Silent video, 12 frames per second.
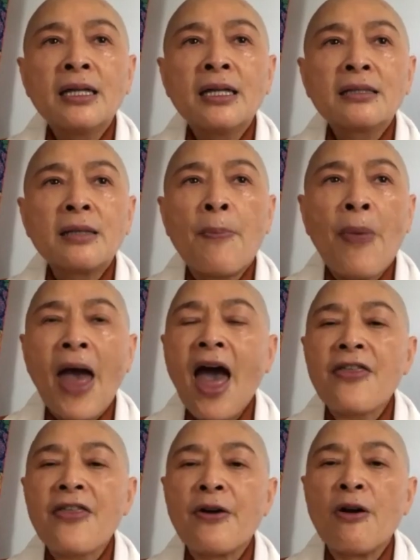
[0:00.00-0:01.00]
the
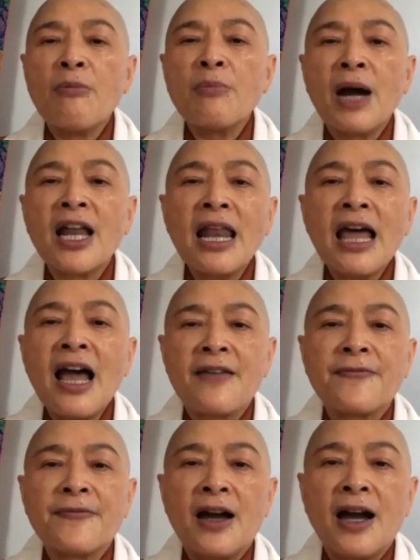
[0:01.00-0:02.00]
path of my life.
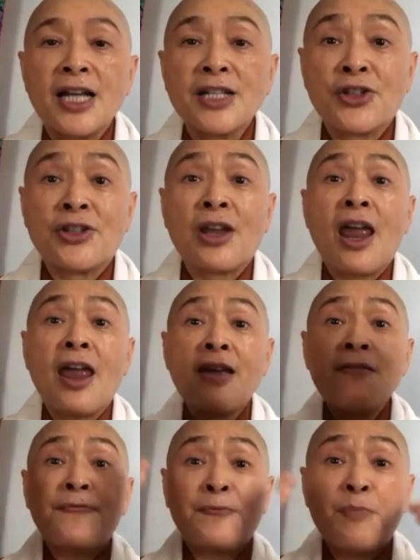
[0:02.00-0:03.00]
I
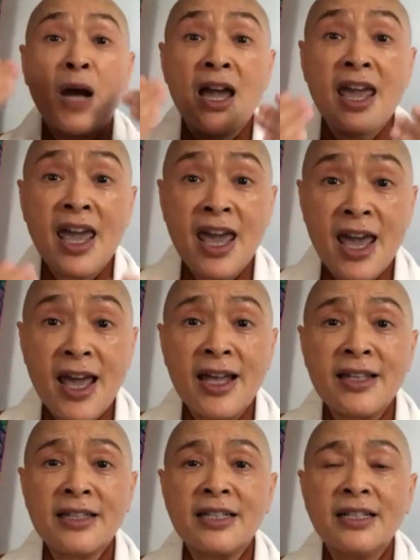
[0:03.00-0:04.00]
shaved my head,
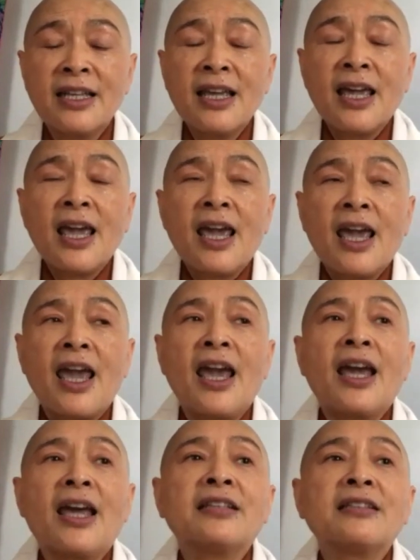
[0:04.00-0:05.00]

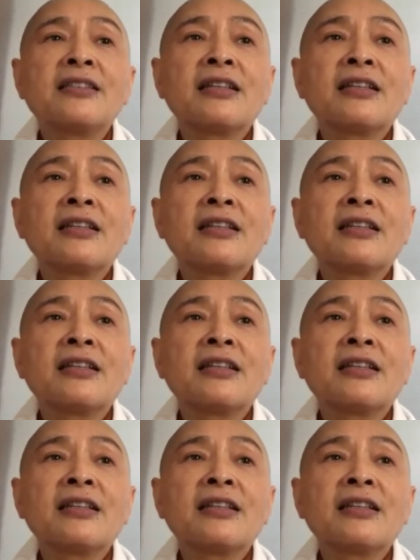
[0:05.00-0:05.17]
and